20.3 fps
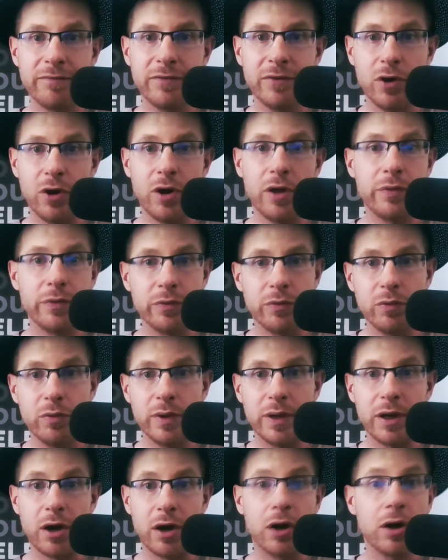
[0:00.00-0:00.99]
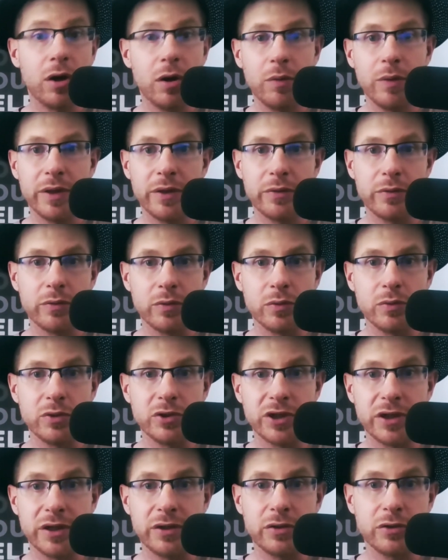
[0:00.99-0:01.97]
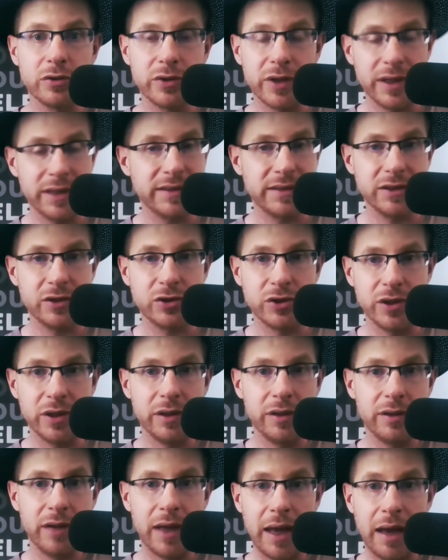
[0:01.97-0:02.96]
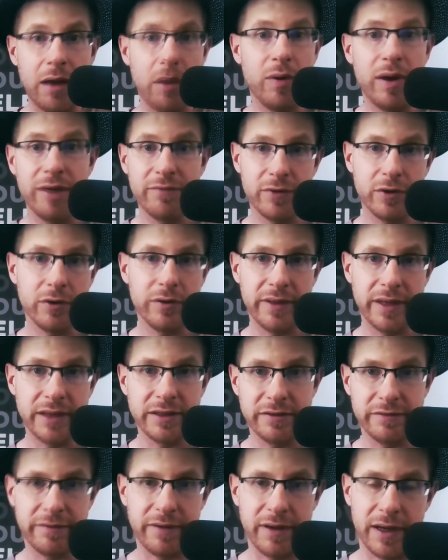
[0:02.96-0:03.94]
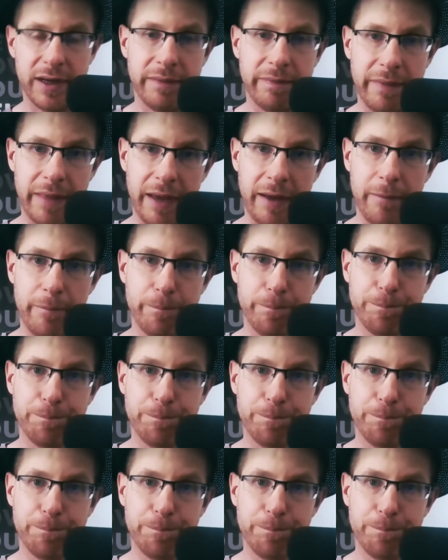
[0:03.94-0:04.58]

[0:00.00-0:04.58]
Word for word: gone through and are going through gender transition, however they define that,